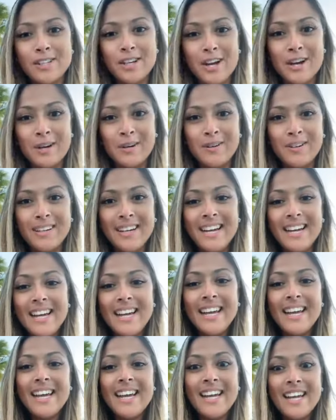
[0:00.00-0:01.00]
ago
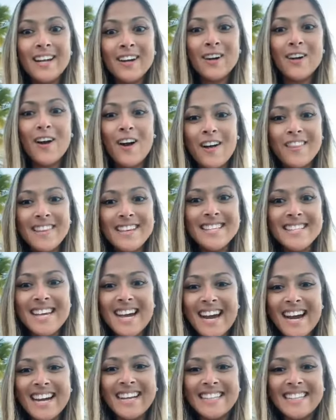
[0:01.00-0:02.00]
here on this
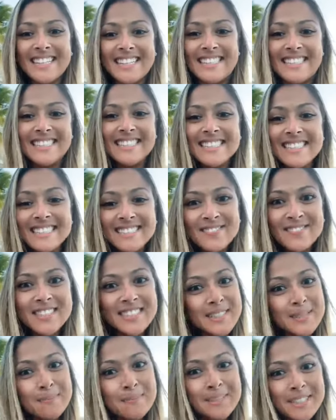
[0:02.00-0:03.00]
island, which
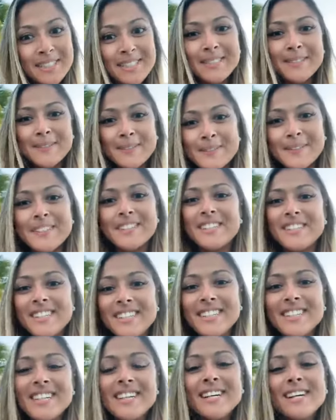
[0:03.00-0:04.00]
is pretty cool.
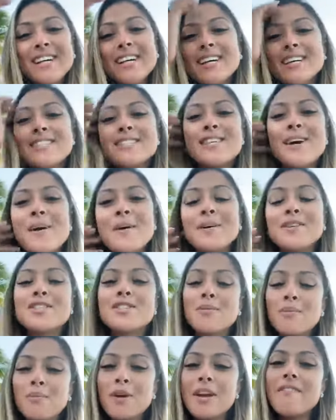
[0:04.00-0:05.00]
So
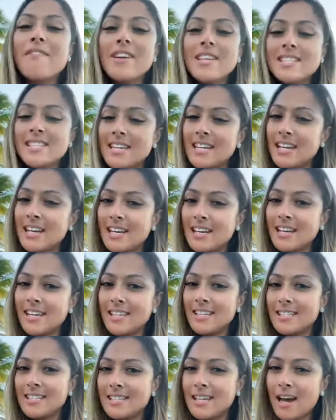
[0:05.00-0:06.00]
to revisit it
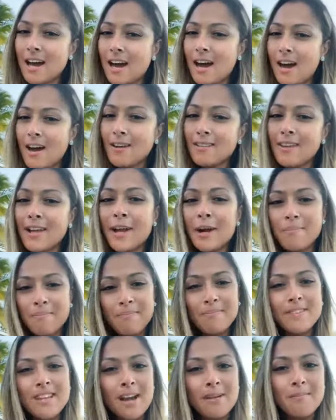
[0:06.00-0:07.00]
is uh, like a
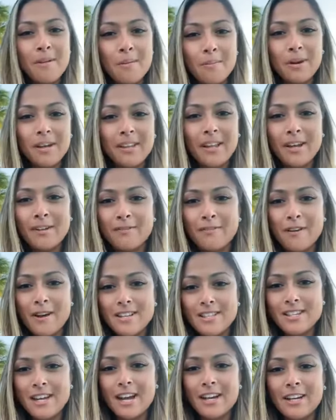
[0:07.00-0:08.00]
down memory lane for
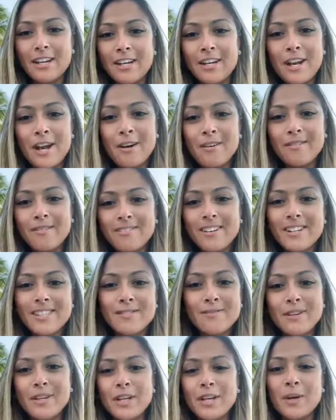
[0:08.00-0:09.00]
us, kind of, you know? It's
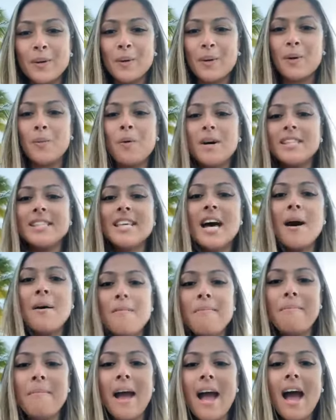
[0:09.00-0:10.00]
really cool. What's up,
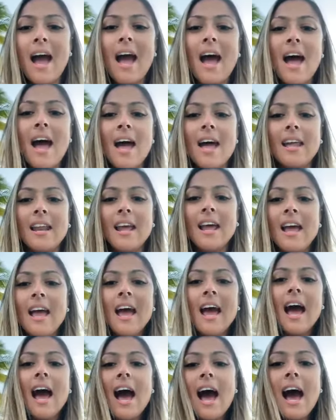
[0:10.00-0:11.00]
Matt?
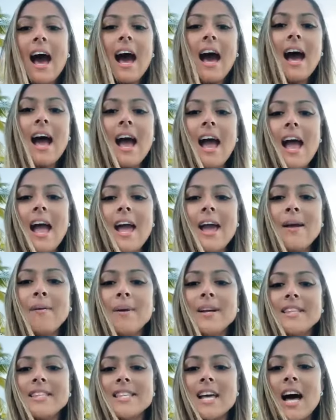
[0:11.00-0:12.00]
Hi,
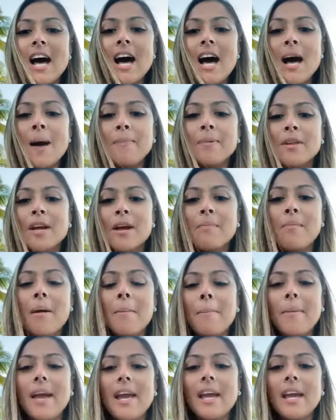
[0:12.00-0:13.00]
what's up? Look at my
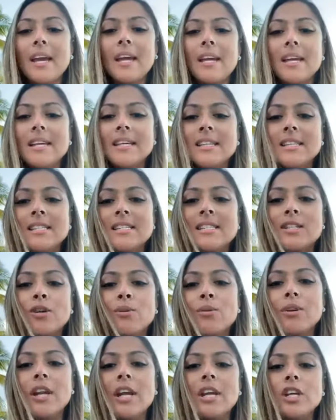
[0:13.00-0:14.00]
man's,
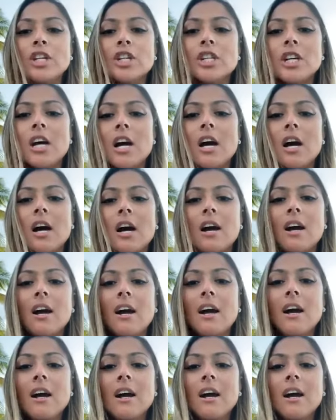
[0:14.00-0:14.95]
Tunisia.